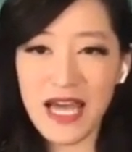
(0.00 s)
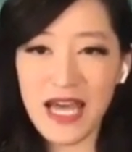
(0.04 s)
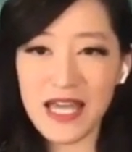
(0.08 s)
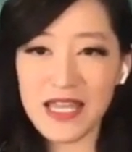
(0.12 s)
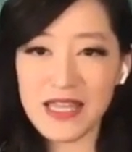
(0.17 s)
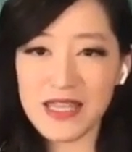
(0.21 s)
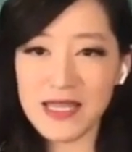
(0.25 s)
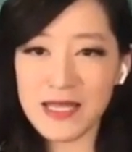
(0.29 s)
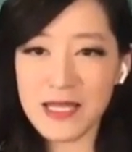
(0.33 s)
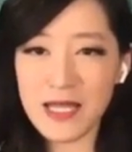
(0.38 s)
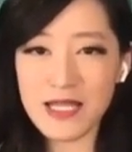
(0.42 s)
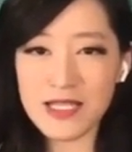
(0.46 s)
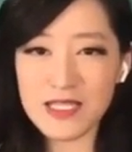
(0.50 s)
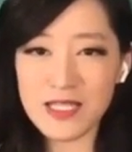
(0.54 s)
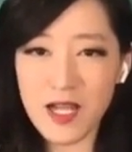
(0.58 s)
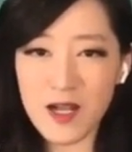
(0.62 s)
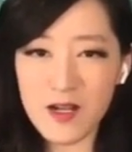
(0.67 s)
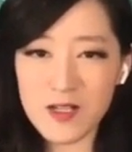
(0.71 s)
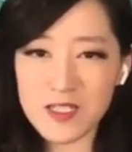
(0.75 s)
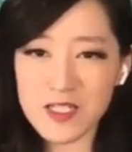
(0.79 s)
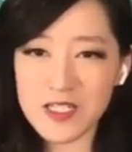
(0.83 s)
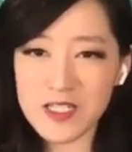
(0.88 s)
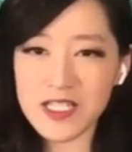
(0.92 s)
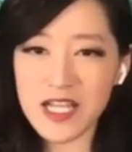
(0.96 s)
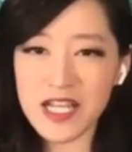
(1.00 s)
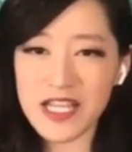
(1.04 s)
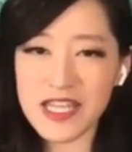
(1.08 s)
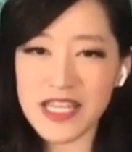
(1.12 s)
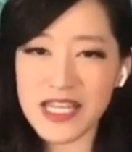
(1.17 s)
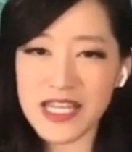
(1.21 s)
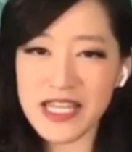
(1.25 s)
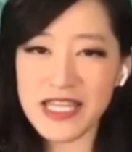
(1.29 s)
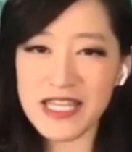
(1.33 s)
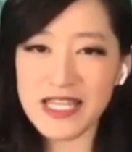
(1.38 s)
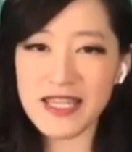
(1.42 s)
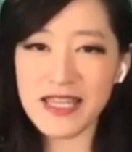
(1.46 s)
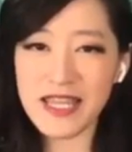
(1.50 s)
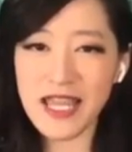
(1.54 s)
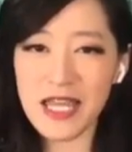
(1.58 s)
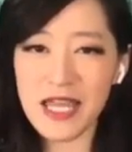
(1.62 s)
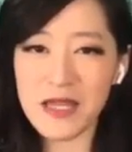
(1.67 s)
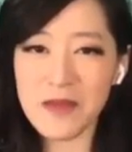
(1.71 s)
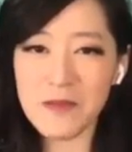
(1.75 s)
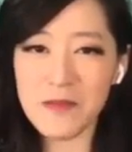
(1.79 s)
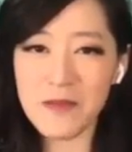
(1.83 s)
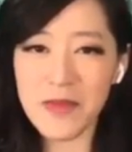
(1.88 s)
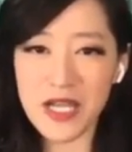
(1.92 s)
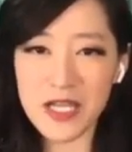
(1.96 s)
And doctors are thinking
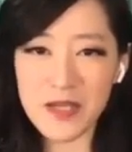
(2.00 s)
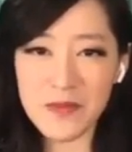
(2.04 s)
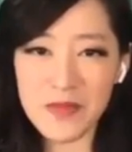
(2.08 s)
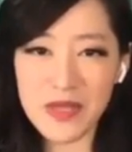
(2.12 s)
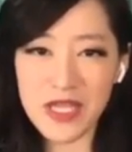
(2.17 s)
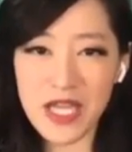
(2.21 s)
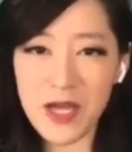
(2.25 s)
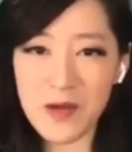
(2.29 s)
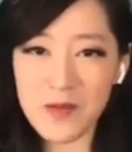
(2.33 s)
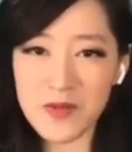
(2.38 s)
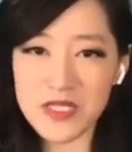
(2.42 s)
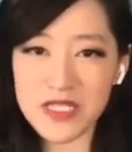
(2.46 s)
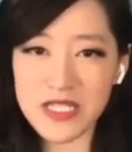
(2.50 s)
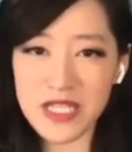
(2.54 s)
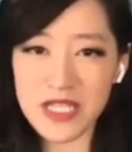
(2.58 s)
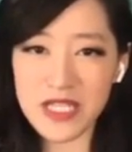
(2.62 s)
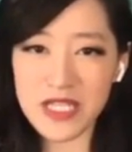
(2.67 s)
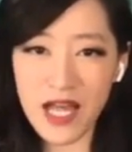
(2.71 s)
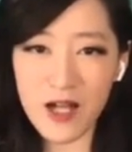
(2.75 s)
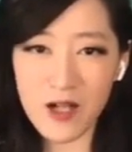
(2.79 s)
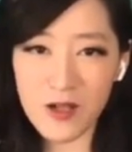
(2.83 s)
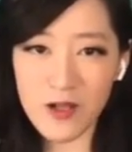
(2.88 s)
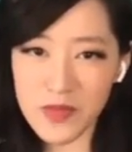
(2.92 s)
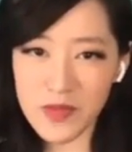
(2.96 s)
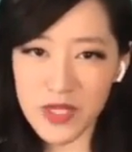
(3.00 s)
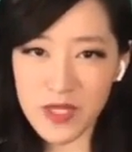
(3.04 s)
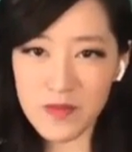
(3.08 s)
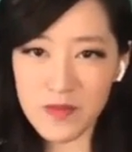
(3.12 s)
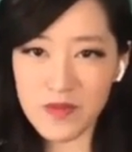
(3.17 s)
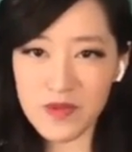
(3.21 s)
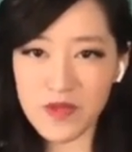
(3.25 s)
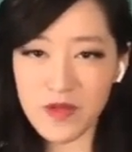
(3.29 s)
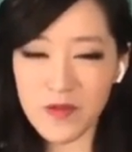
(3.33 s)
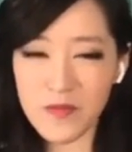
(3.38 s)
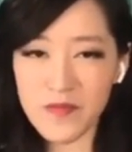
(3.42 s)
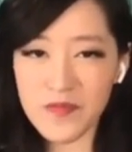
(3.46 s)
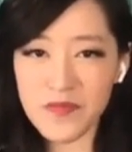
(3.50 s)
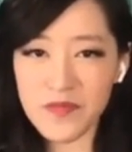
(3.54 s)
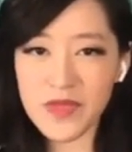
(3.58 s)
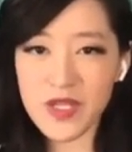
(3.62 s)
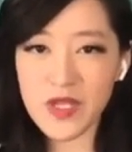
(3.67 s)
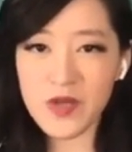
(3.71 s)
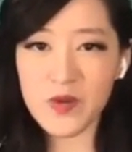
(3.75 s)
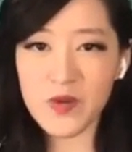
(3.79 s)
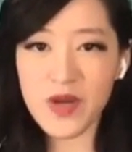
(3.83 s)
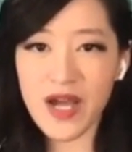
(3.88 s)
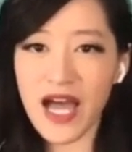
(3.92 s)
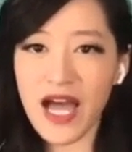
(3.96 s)
that it might be able to help people
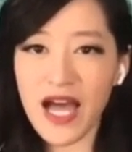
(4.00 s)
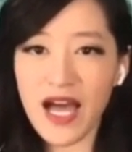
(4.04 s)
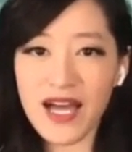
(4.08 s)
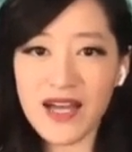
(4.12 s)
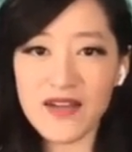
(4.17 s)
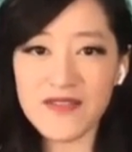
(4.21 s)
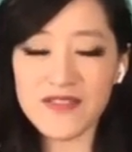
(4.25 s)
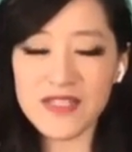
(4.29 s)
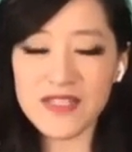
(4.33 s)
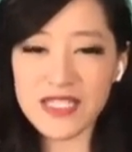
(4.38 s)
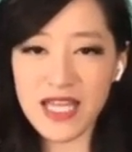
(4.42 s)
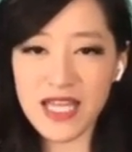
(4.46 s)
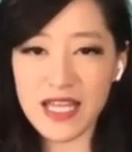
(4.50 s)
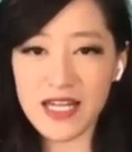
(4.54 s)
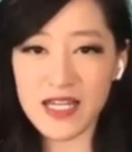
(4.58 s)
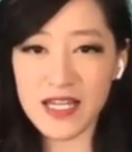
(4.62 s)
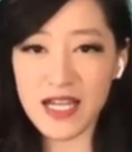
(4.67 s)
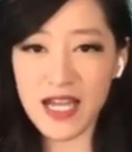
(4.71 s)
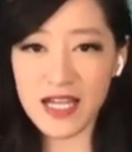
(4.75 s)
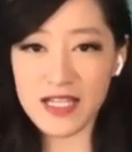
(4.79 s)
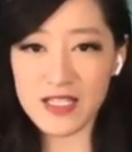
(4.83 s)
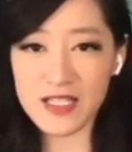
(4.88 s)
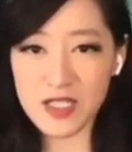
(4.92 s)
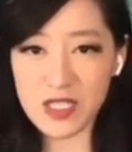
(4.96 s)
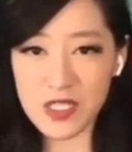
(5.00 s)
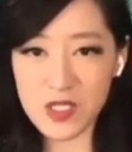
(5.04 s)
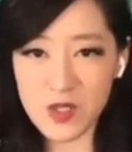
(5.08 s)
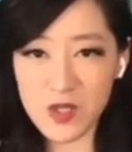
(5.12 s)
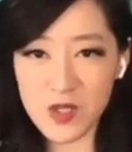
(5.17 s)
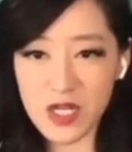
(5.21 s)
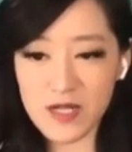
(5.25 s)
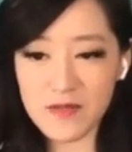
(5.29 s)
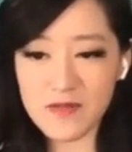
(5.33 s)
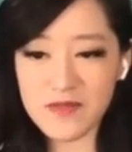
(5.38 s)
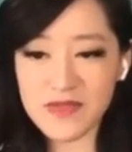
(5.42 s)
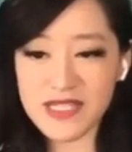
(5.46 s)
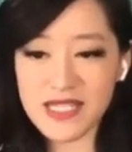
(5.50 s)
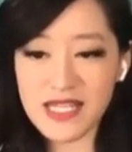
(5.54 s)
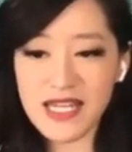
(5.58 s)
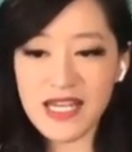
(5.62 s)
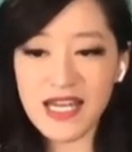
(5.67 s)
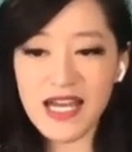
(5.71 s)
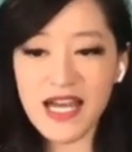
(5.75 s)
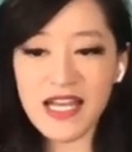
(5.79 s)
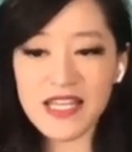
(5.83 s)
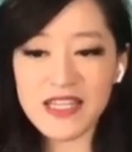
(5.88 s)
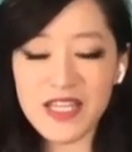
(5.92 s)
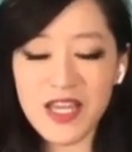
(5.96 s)
who have cytokine storms.
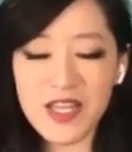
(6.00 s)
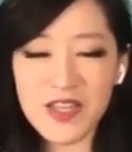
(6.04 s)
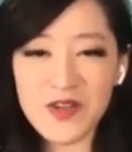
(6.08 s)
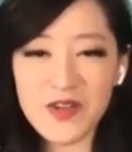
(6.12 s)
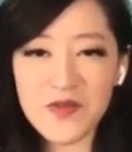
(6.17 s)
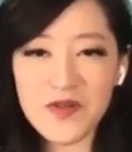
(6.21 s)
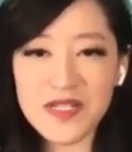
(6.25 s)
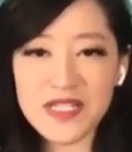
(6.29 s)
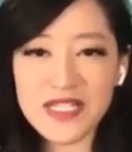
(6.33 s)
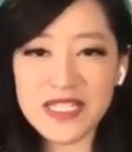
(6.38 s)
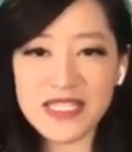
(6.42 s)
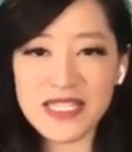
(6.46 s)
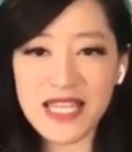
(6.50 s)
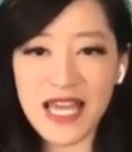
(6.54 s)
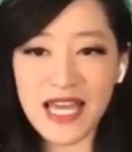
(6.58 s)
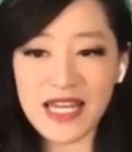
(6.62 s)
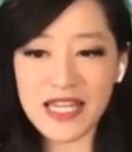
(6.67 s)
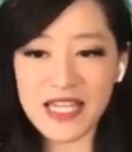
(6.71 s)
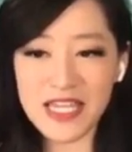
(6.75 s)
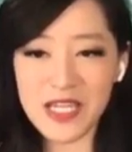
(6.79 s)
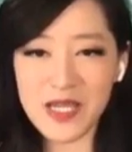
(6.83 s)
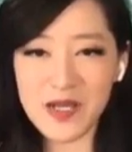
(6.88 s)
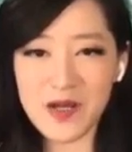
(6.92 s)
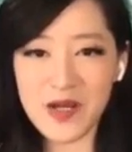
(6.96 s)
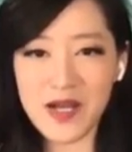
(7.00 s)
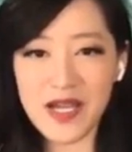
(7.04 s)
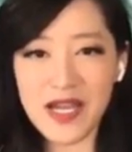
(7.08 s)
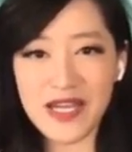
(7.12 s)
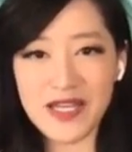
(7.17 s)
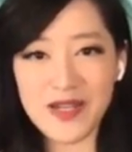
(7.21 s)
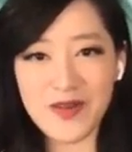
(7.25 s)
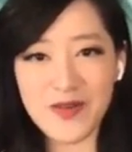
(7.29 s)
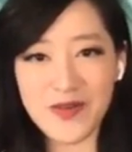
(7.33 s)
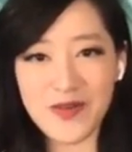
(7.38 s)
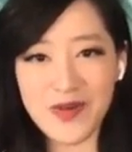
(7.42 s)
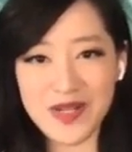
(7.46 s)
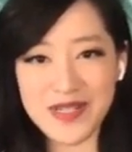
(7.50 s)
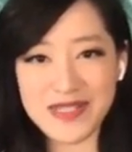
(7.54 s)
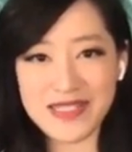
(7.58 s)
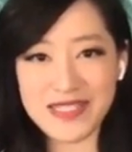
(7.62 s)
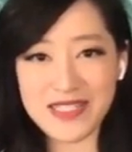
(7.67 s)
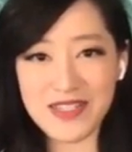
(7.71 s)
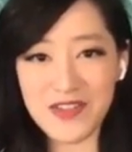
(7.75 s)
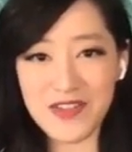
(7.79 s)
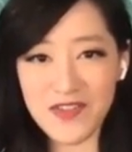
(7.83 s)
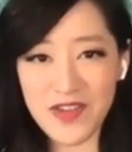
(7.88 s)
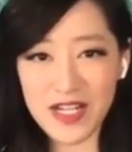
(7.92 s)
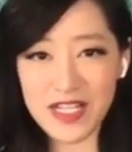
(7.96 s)
Another one is Anakira, and it works
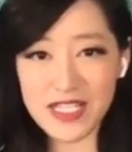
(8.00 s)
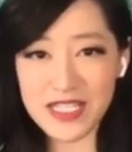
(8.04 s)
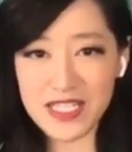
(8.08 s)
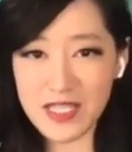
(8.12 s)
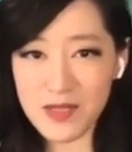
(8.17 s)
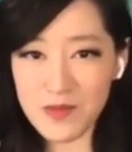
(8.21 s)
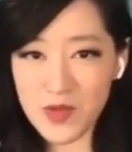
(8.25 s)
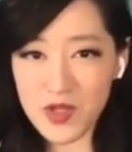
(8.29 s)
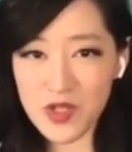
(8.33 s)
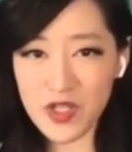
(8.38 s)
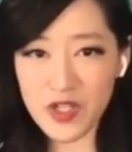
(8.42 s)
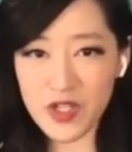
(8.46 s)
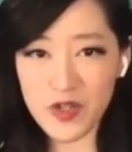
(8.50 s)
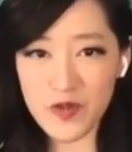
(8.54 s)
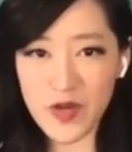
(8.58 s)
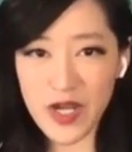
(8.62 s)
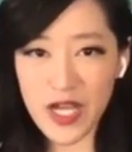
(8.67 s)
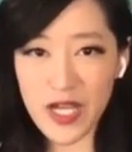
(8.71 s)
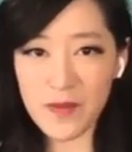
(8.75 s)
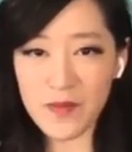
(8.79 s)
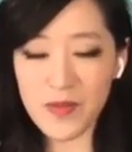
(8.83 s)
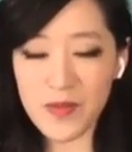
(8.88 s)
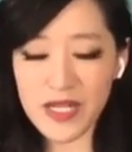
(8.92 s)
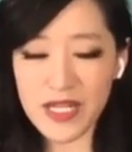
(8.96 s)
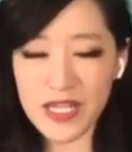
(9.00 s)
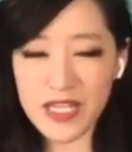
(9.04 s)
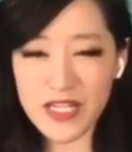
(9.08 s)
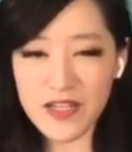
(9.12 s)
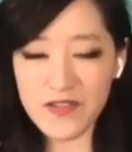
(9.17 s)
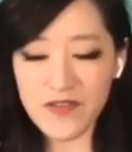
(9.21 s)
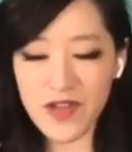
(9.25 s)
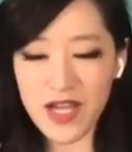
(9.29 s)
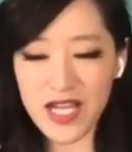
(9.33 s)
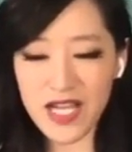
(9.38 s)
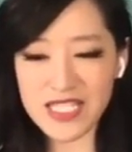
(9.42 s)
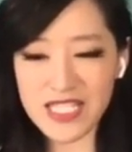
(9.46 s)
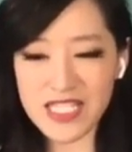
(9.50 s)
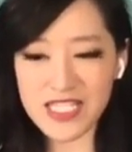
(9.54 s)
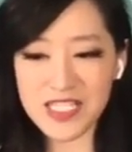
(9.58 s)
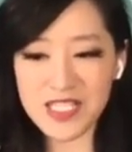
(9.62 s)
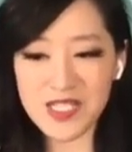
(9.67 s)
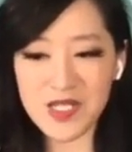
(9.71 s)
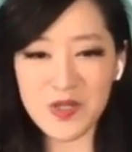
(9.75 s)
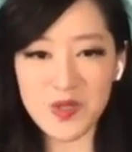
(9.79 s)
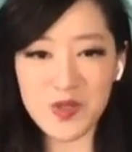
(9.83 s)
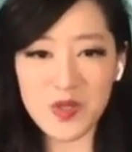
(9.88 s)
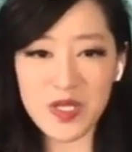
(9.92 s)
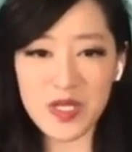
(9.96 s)
in a very similar way, but it affects
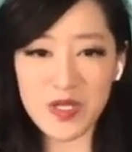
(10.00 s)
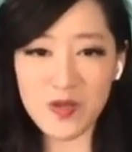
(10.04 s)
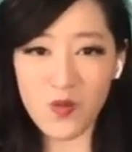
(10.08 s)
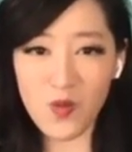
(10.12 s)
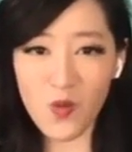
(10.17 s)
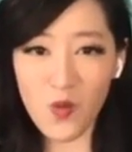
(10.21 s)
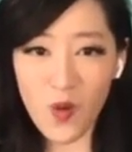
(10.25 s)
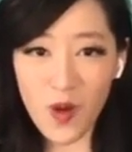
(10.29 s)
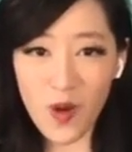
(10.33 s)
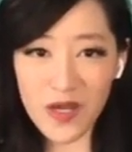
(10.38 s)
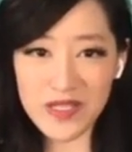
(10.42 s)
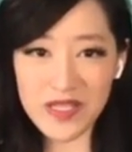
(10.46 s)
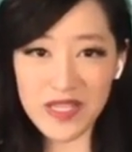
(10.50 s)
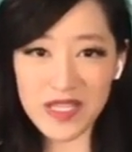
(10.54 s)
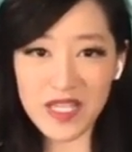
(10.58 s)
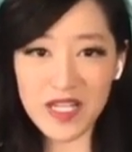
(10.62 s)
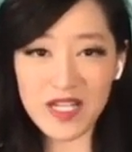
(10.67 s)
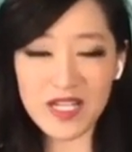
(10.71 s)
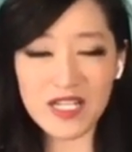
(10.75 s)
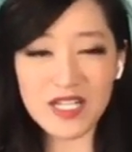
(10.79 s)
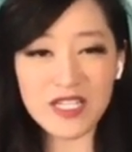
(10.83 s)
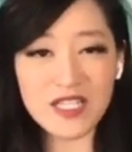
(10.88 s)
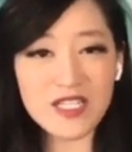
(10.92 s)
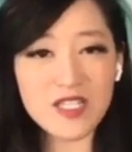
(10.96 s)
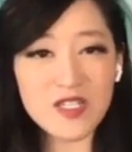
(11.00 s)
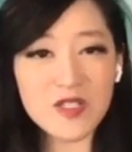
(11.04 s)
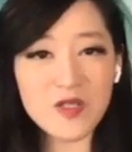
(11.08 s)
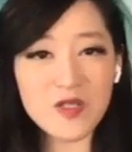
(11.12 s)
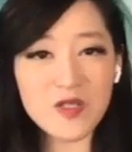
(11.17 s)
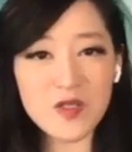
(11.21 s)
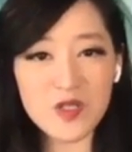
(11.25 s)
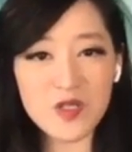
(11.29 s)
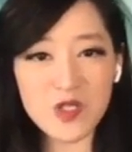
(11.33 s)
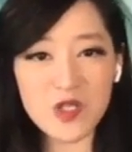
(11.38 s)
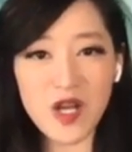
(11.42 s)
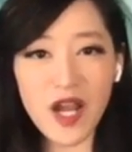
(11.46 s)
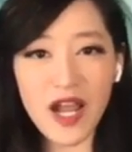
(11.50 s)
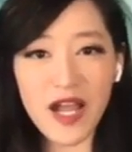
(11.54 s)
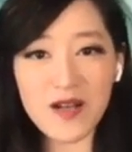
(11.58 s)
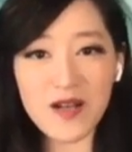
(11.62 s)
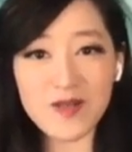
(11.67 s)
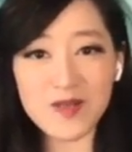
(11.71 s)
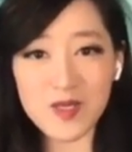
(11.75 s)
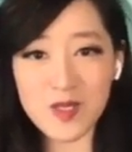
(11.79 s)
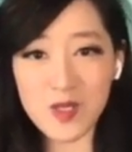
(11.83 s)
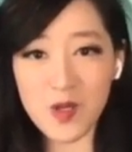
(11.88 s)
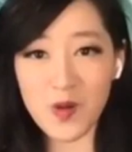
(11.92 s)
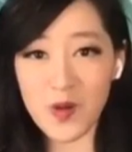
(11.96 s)
interleukin 1. There are clinical
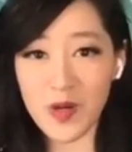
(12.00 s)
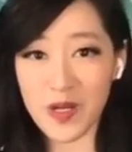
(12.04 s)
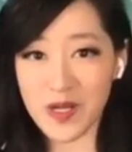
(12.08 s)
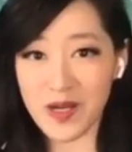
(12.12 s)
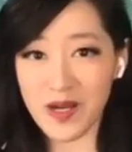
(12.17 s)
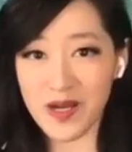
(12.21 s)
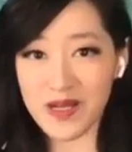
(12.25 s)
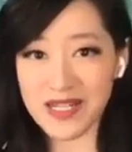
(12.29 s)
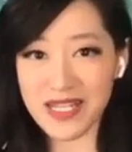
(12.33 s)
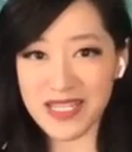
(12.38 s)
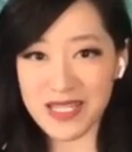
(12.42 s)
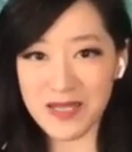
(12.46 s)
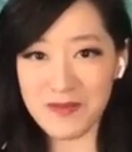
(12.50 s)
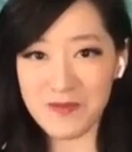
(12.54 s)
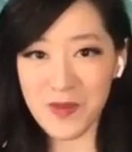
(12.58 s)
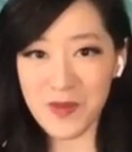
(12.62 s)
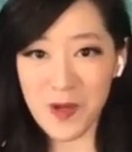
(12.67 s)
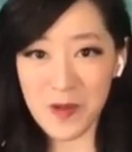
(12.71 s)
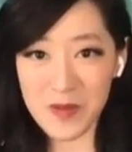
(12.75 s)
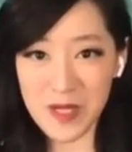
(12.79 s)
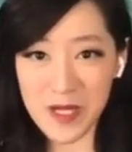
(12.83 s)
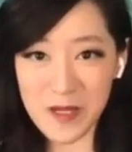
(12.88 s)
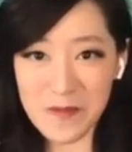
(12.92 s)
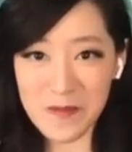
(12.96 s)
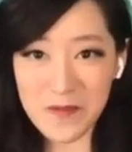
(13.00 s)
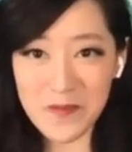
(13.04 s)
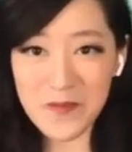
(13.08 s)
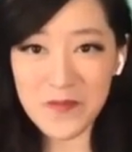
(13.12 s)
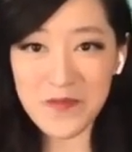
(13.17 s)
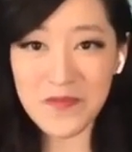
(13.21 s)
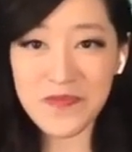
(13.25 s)
trials going on at the moment.